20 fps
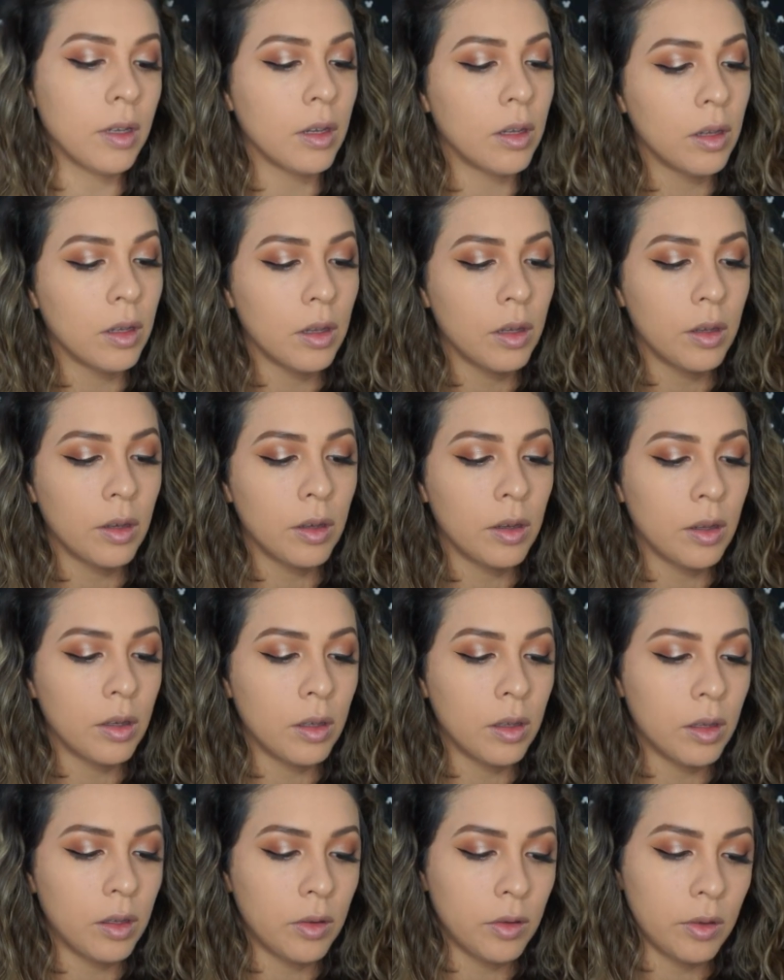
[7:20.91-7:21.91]
Okay, so here we
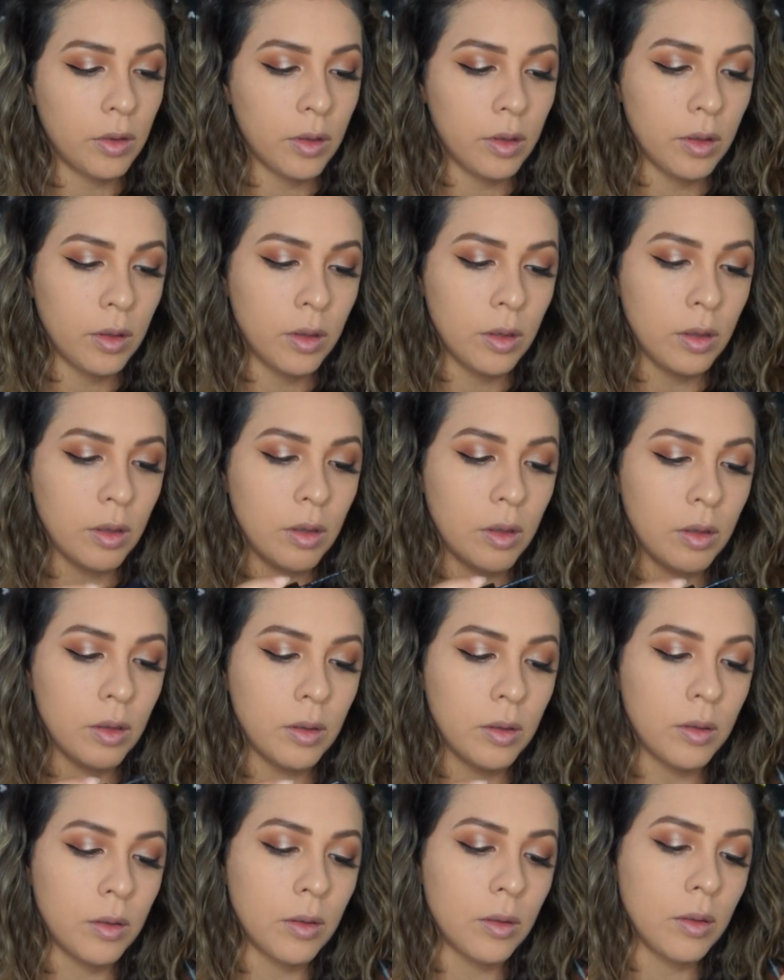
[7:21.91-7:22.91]
go. I'm gonna apply the
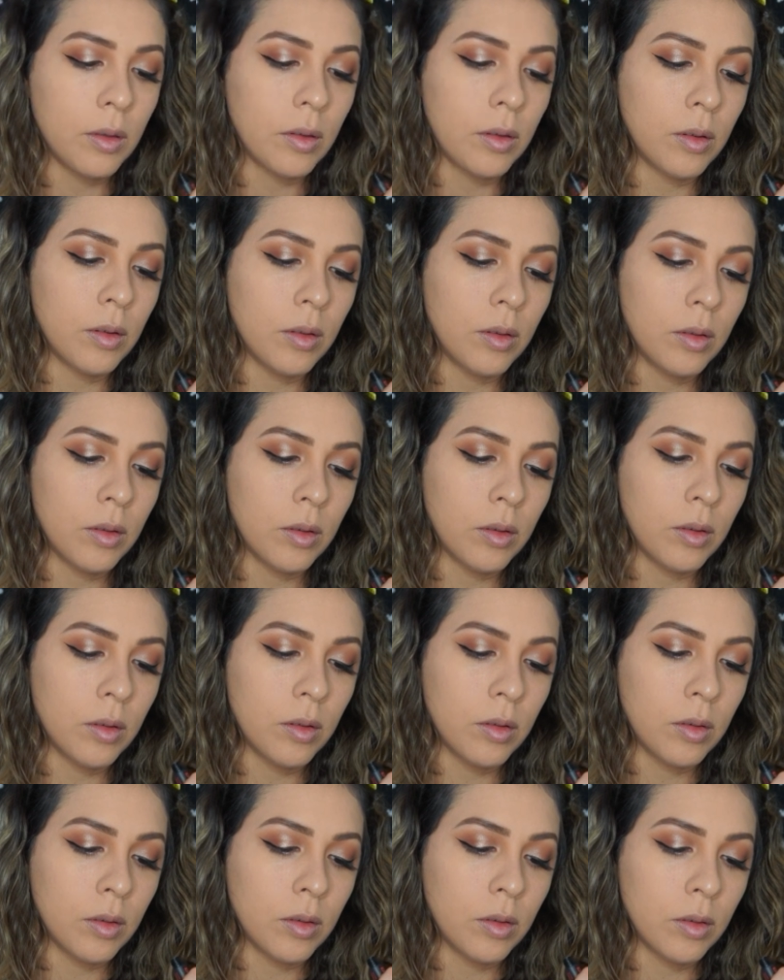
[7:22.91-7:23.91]
lash glue again.
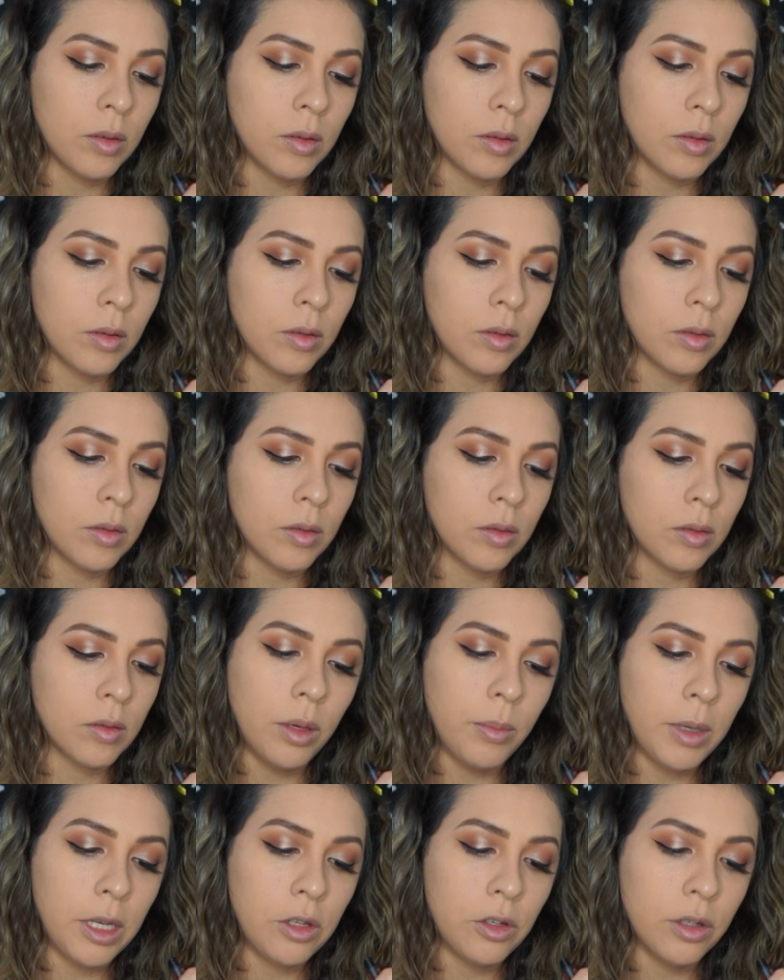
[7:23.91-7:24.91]
You definitely
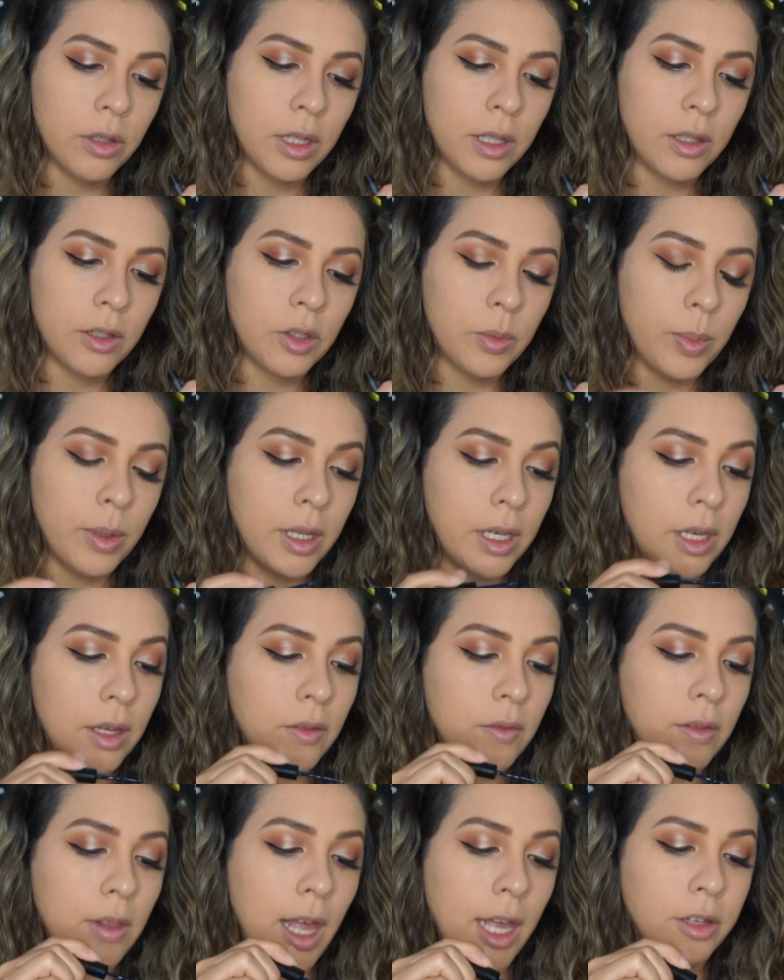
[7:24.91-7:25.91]
wanna make sure that there's plenty
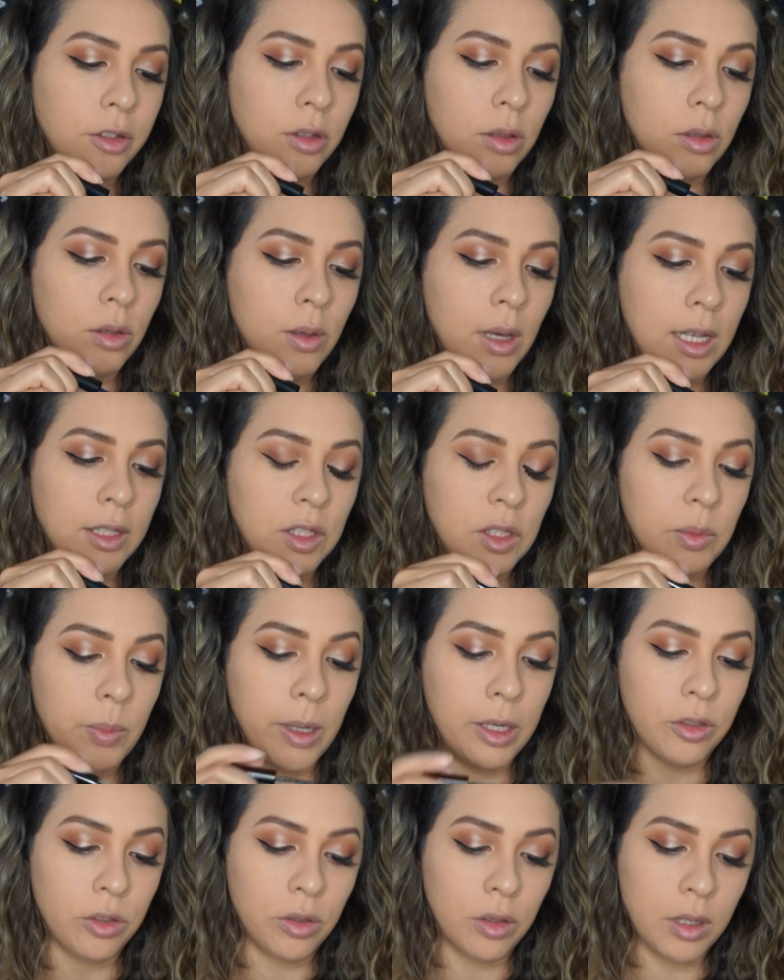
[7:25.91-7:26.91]
of lash glue,
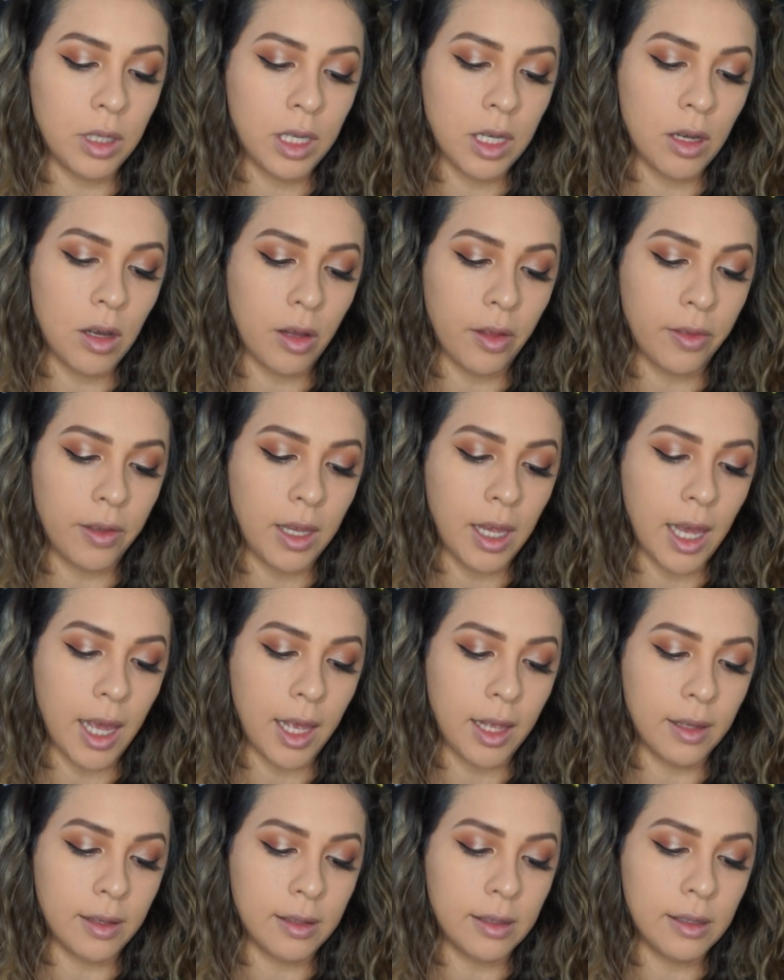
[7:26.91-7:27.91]
especially on the
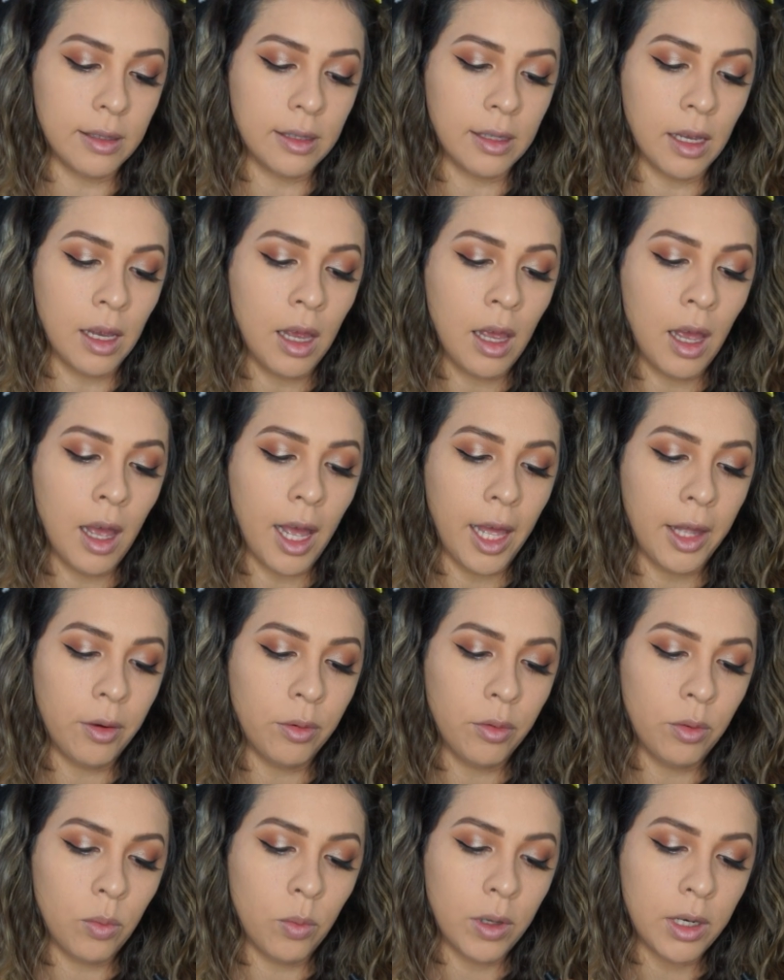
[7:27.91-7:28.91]
ends. I
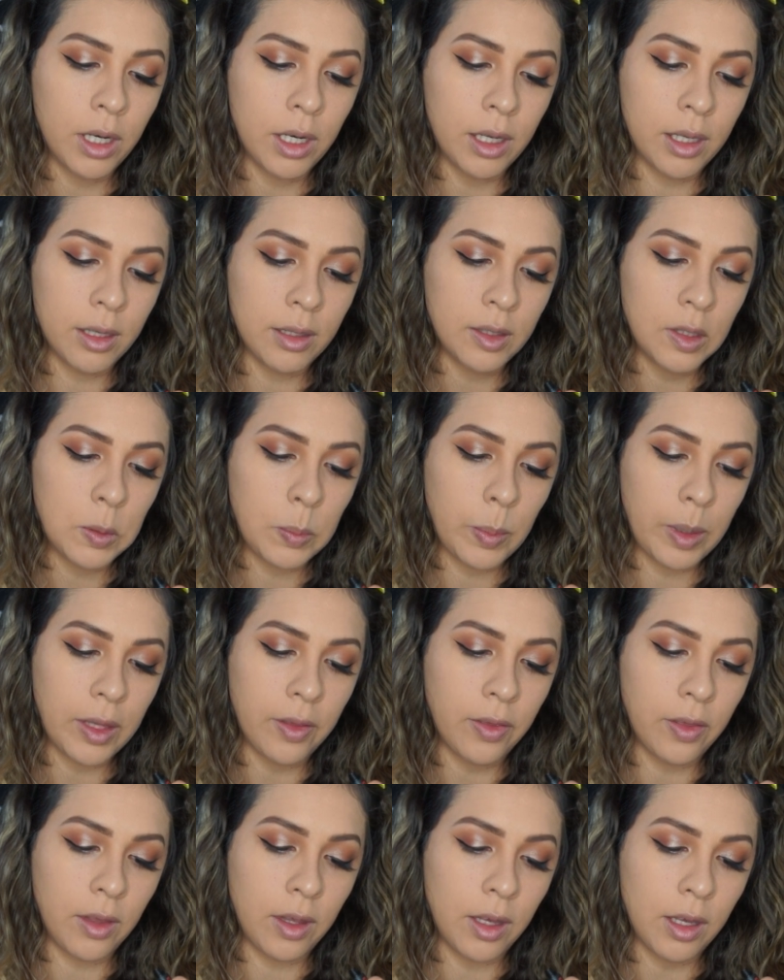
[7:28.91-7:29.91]
don't know what it is,
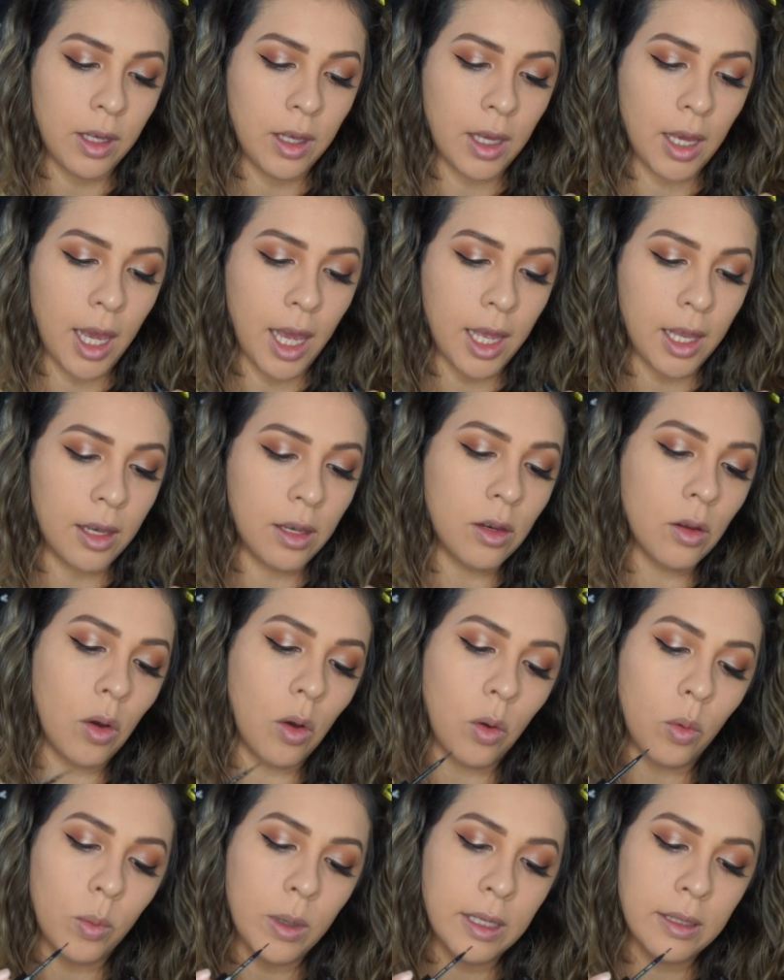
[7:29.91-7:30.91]
but the end
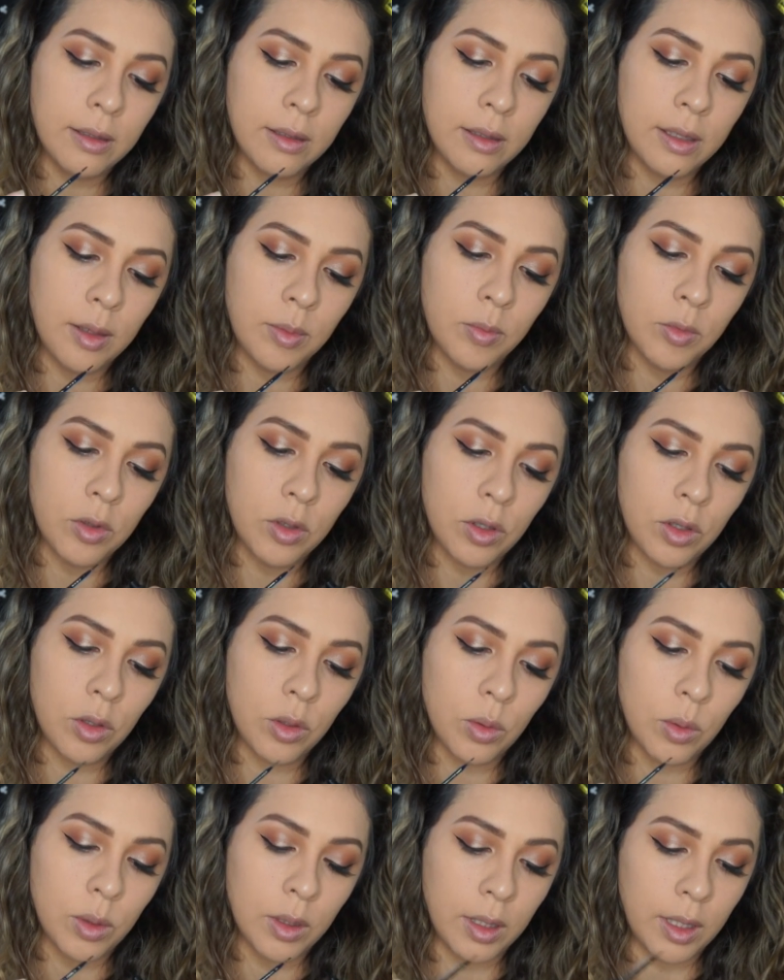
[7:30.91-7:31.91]
always seems
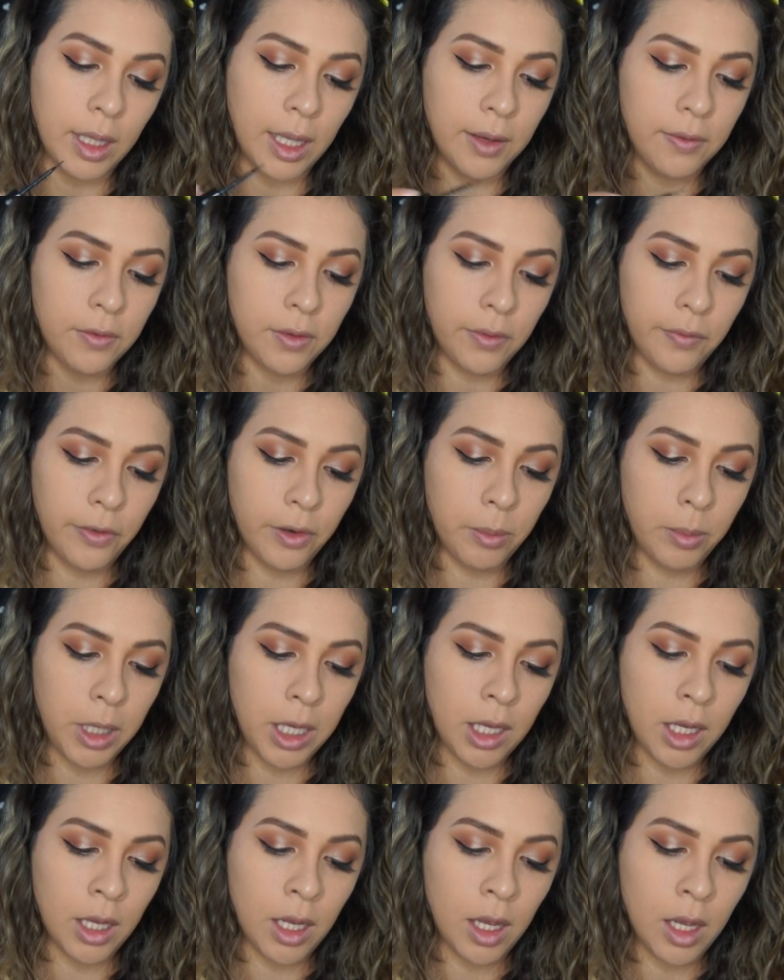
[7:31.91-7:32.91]
to lift for
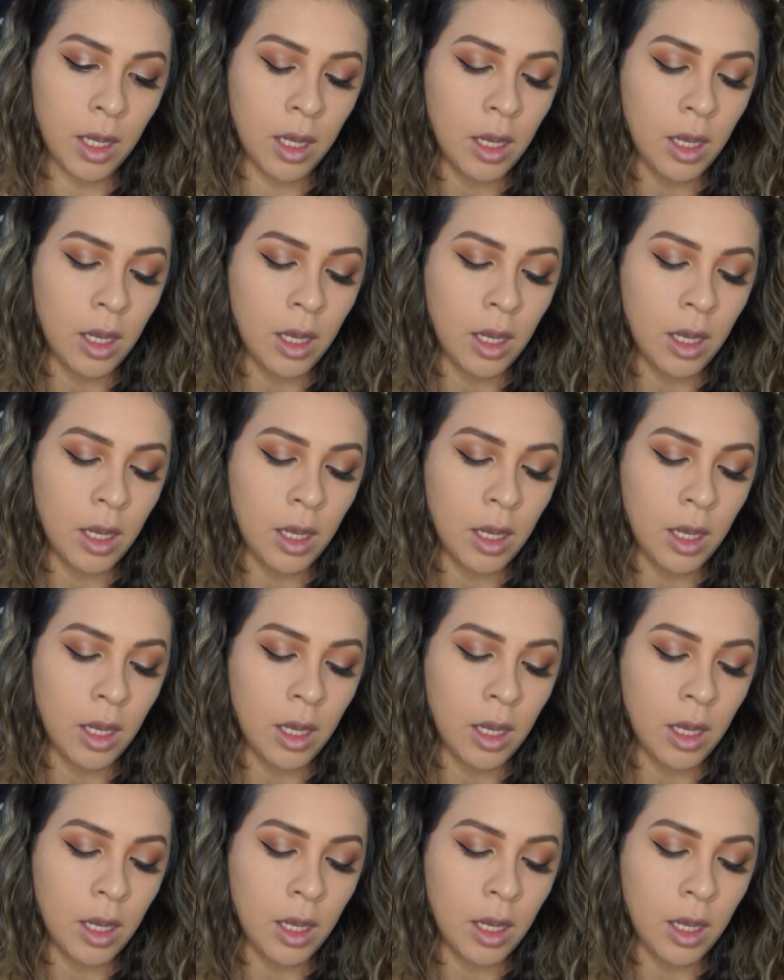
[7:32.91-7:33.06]
me.